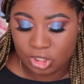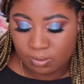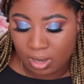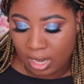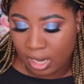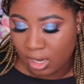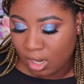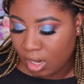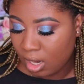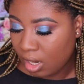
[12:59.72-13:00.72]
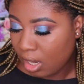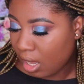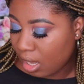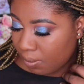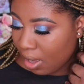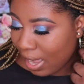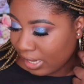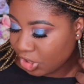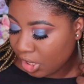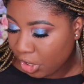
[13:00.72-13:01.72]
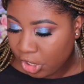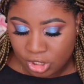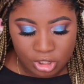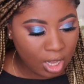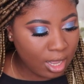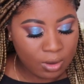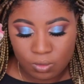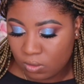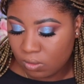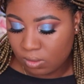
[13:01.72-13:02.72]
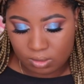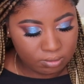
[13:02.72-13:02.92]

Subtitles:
my eyeshadow, so I will